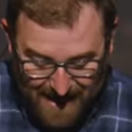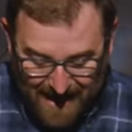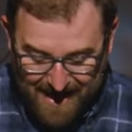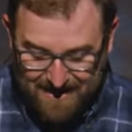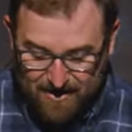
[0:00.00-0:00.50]

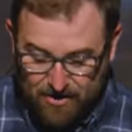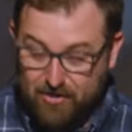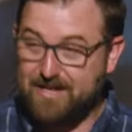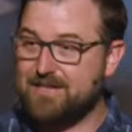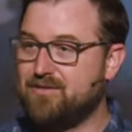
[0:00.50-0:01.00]
And
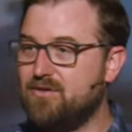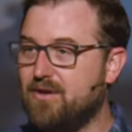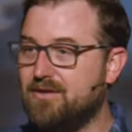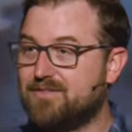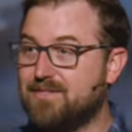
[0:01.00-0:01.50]
guess who
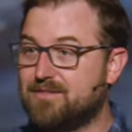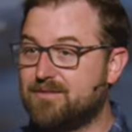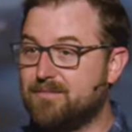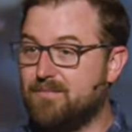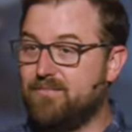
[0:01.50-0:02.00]

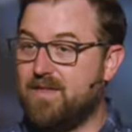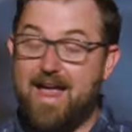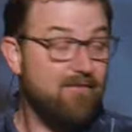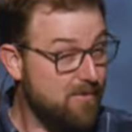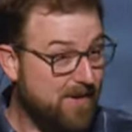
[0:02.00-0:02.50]
notices?
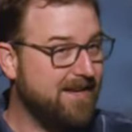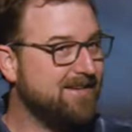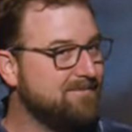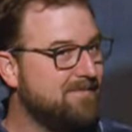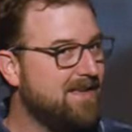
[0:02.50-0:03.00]
Everybody,